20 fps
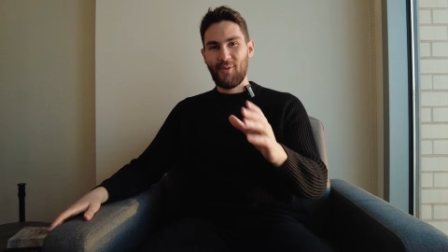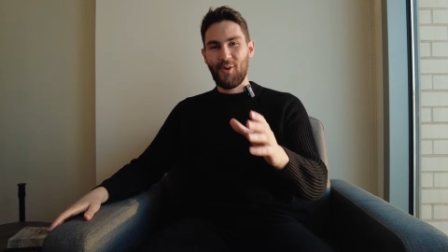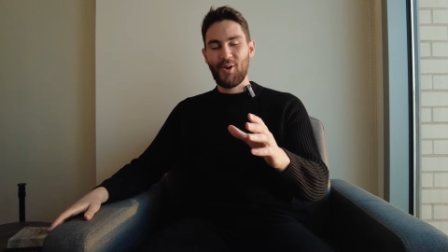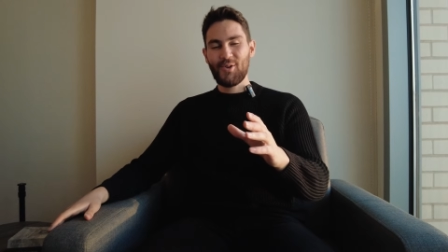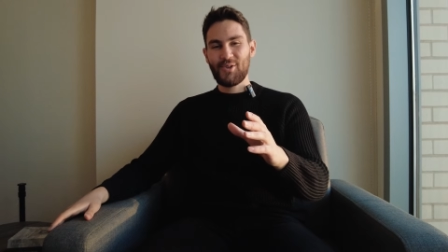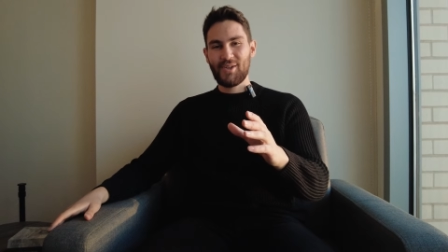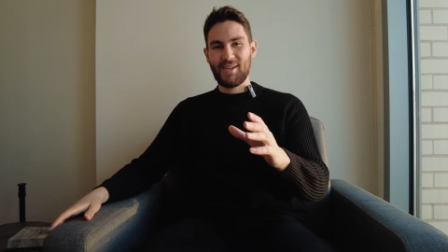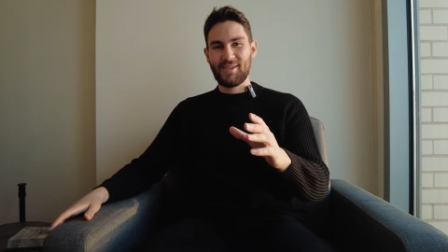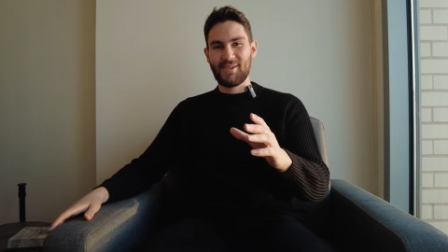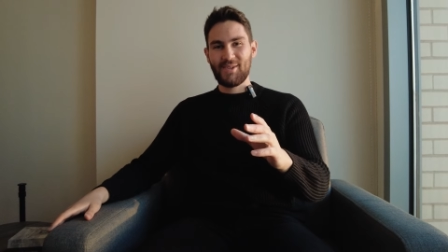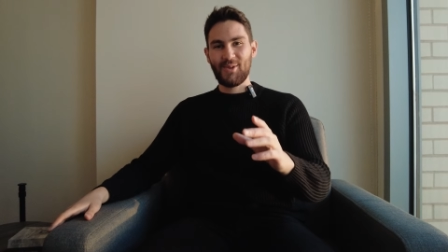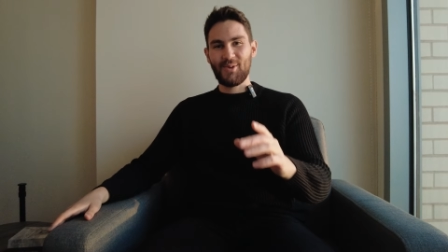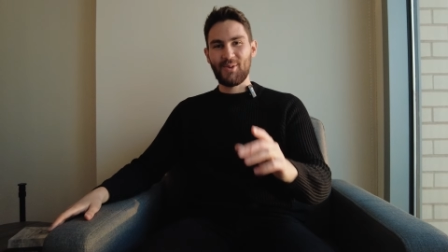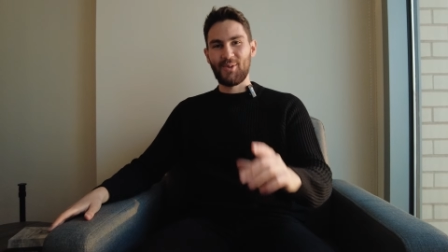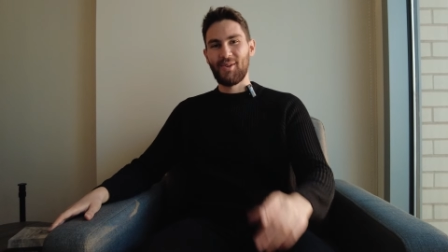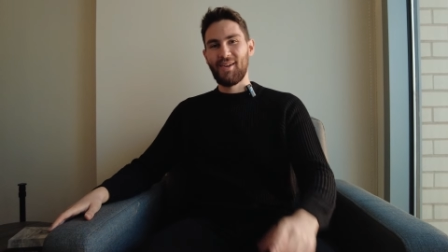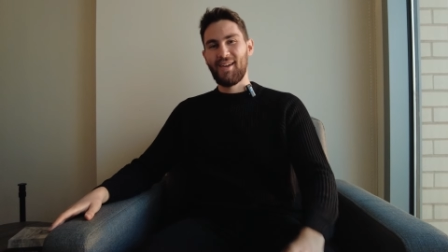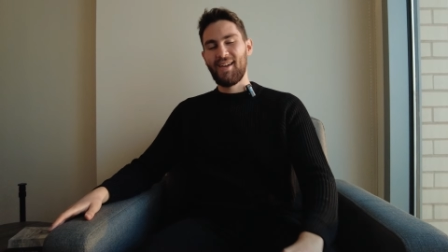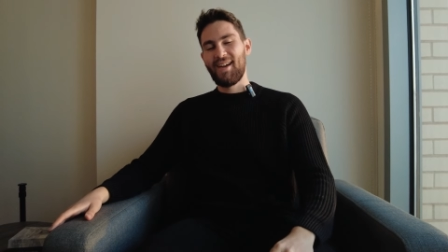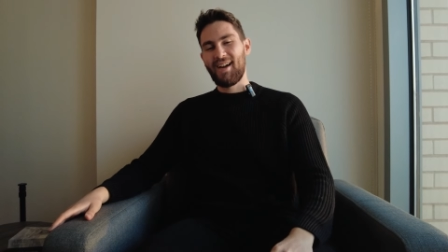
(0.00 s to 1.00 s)
further
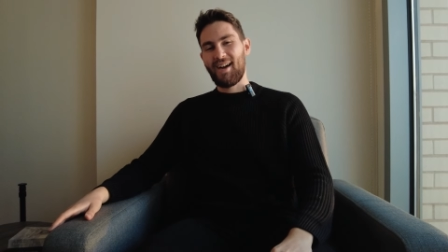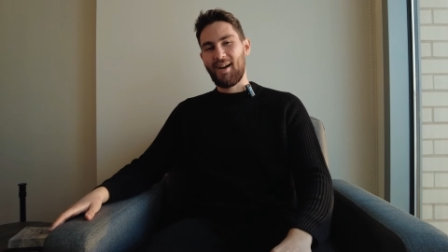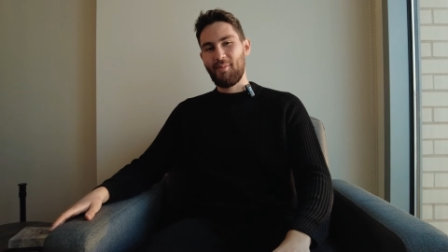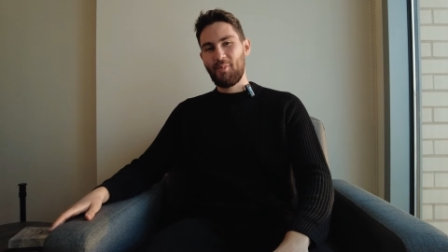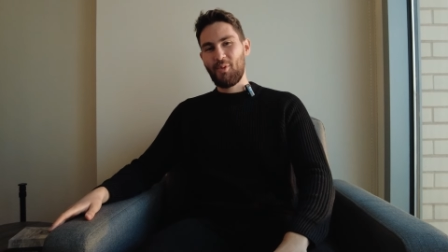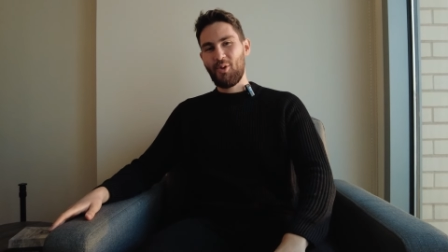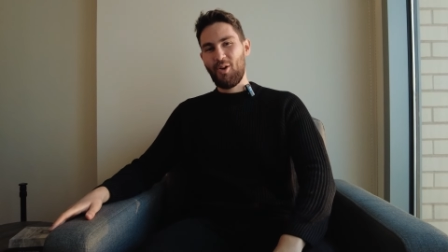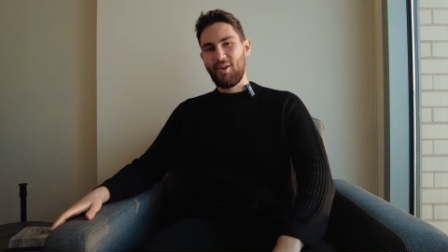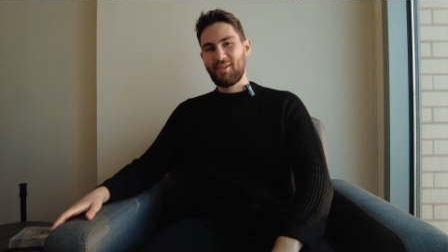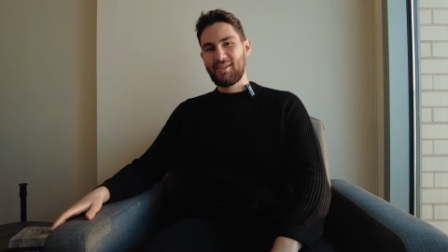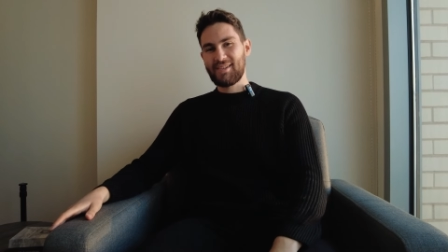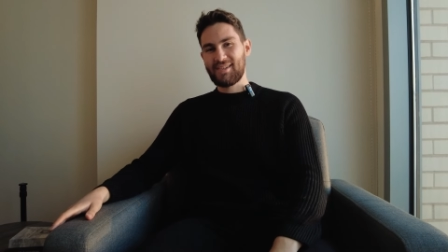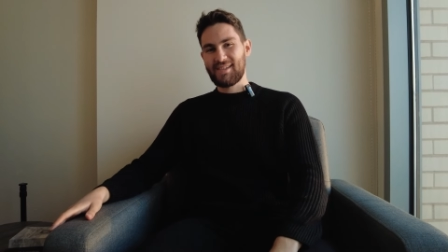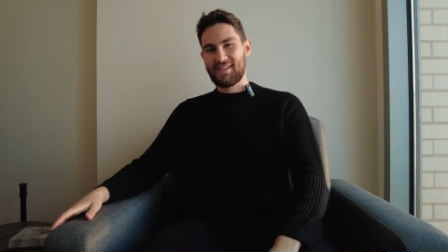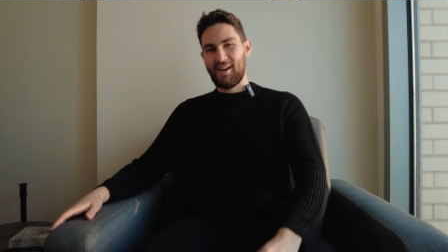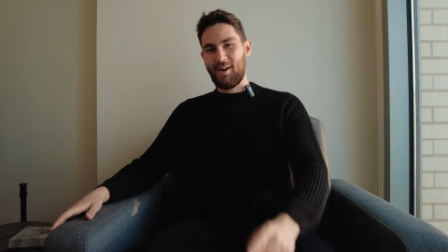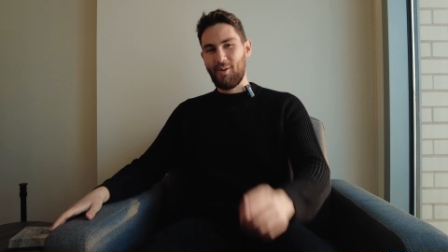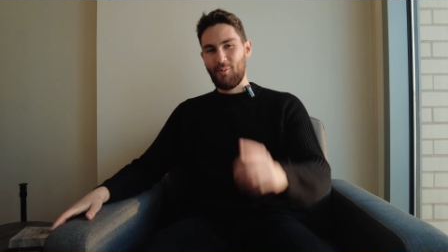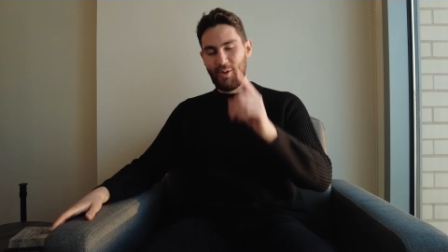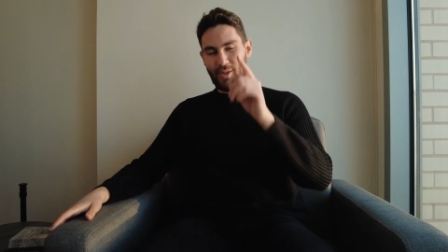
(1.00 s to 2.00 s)
ado, I'm going to
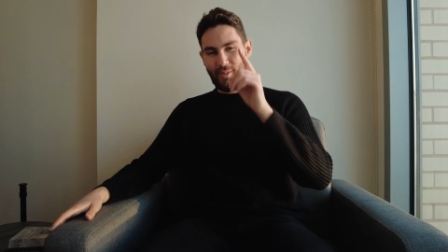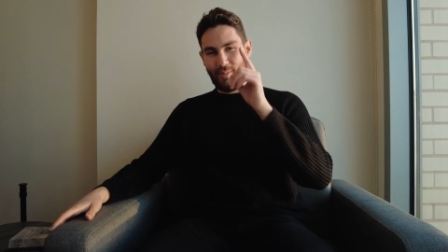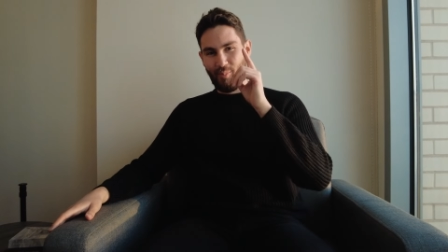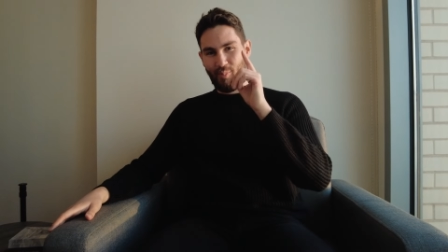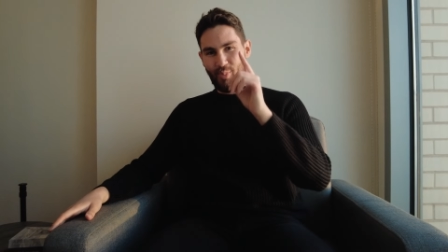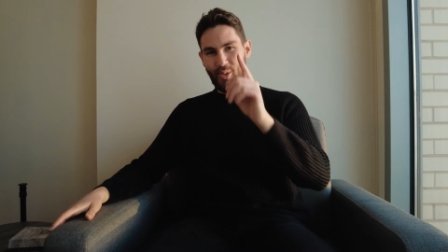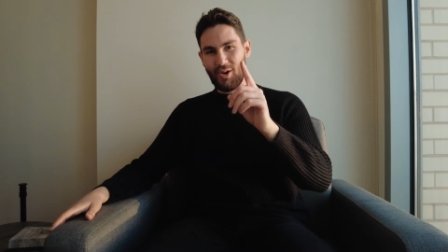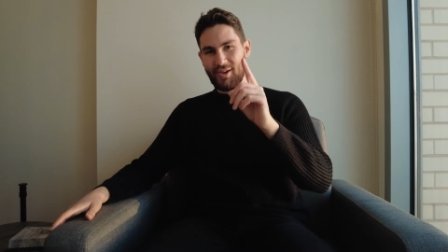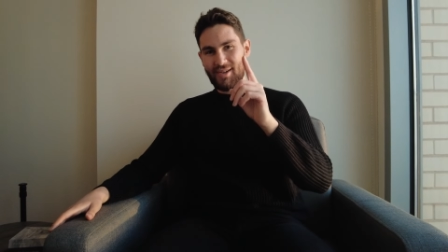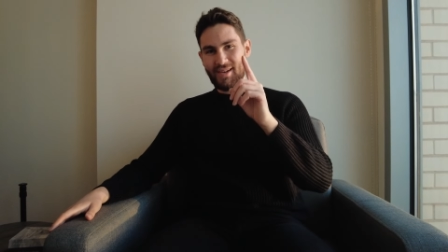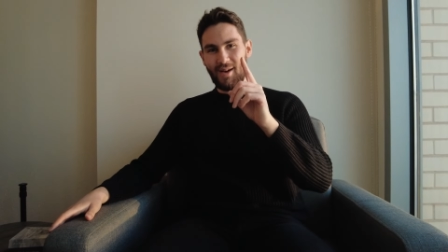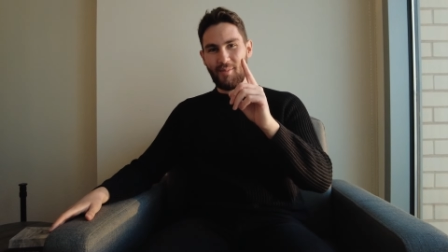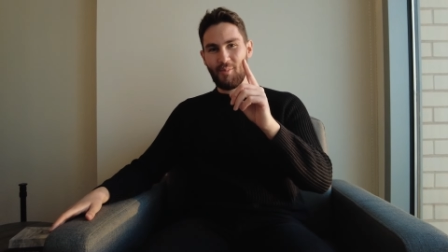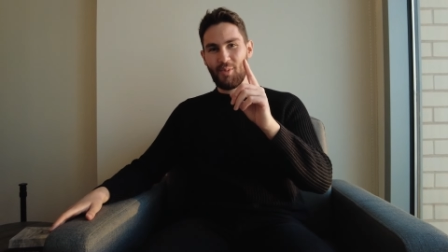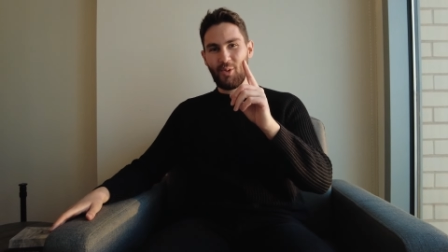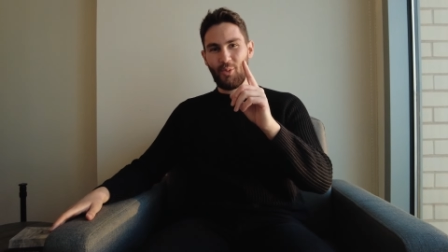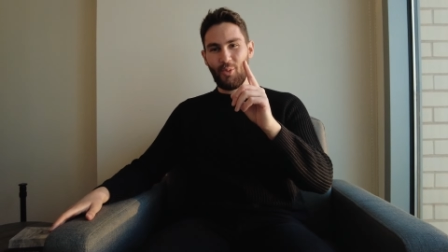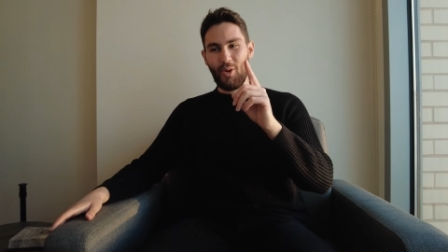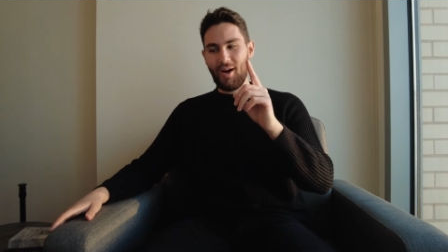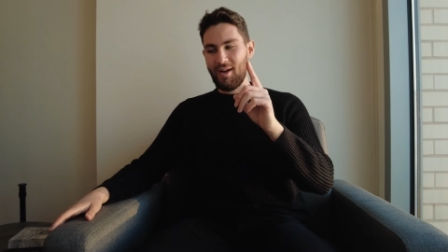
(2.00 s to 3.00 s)
start with book
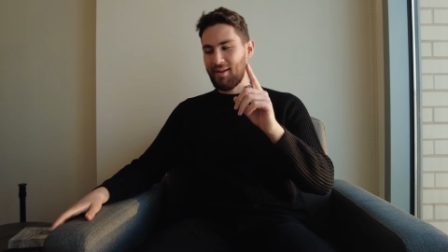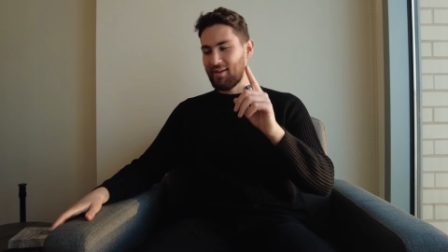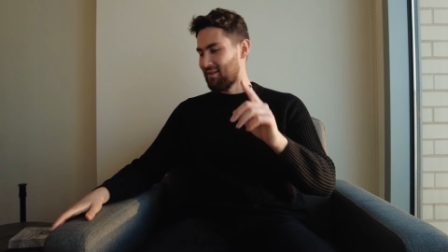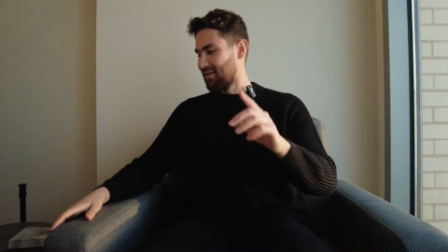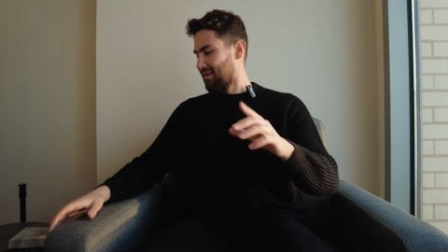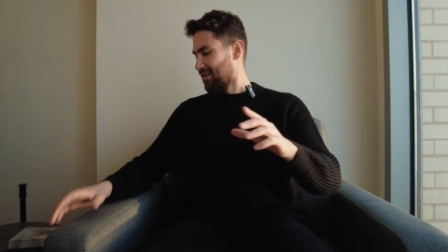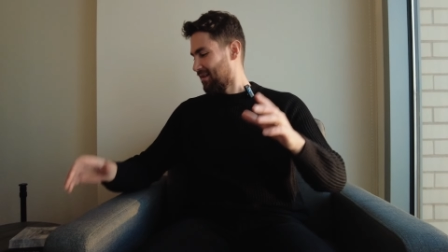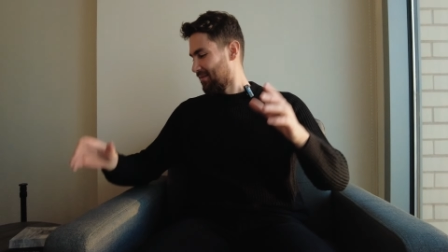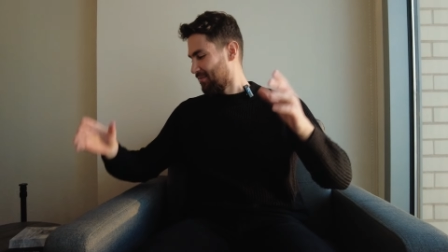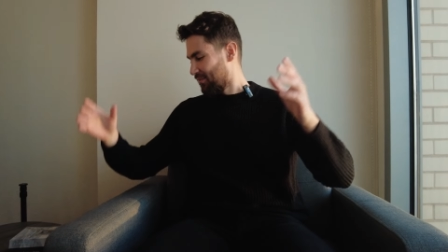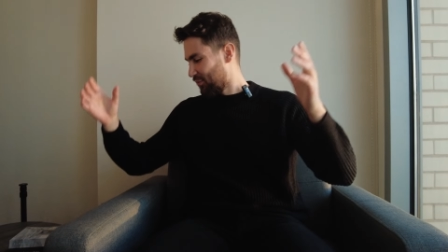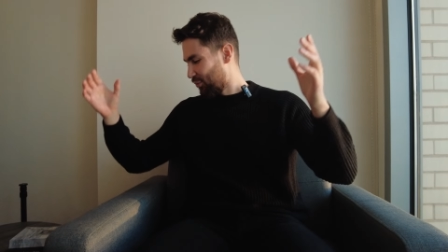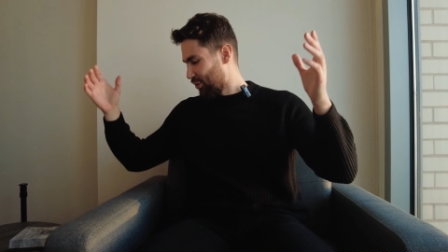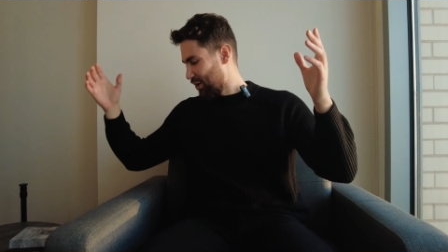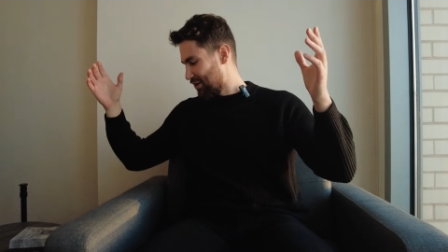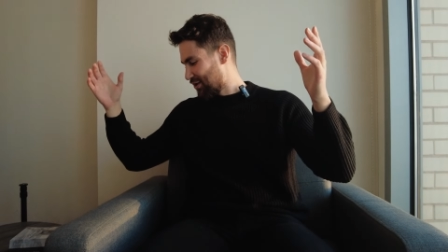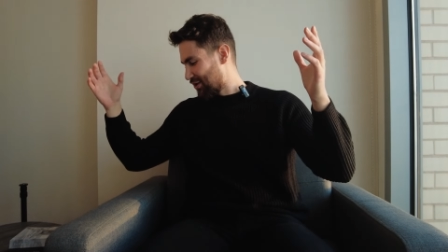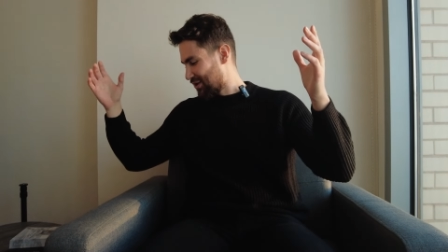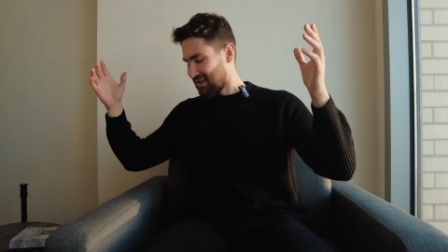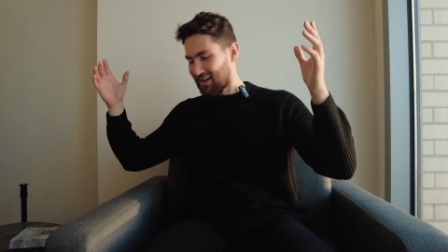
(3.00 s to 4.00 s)
number one,
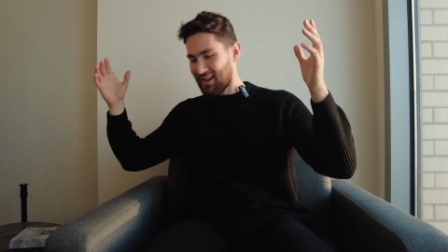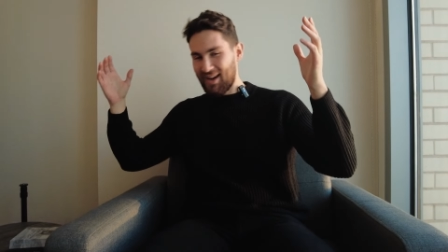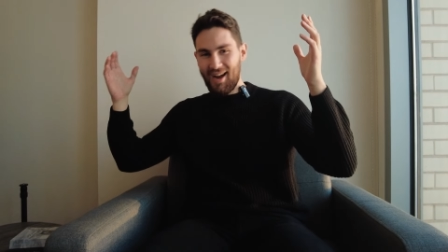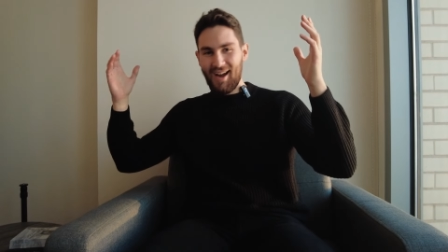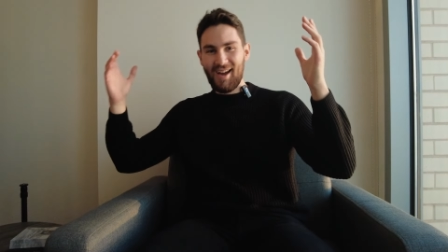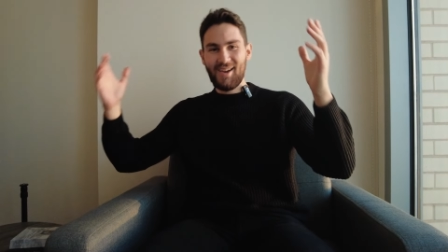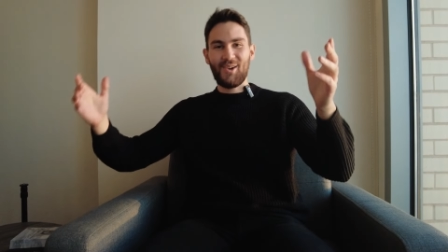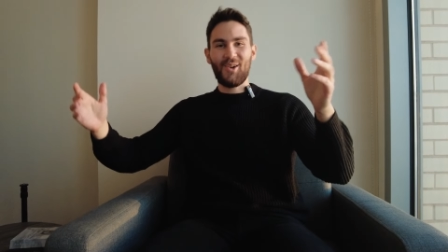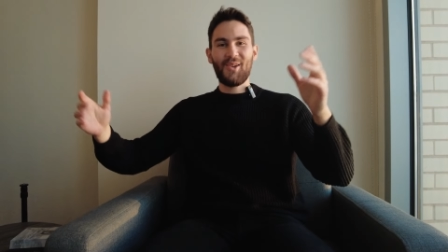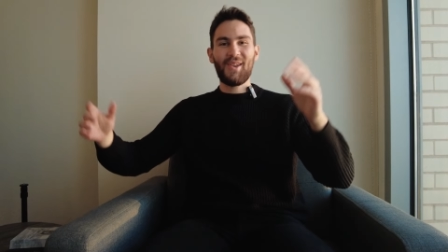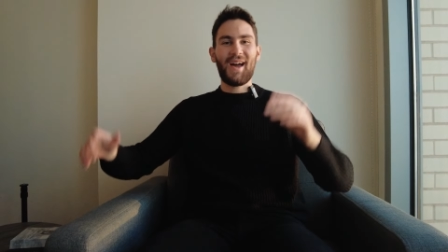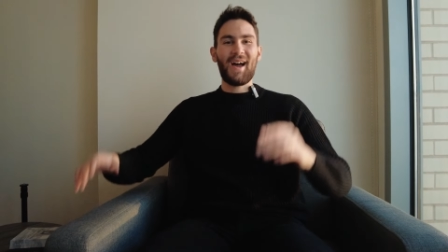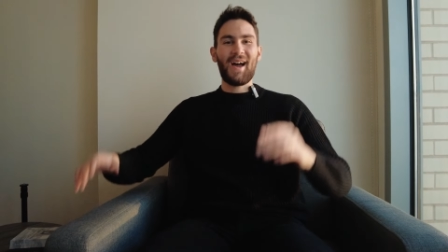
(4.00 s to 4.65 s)
which I don't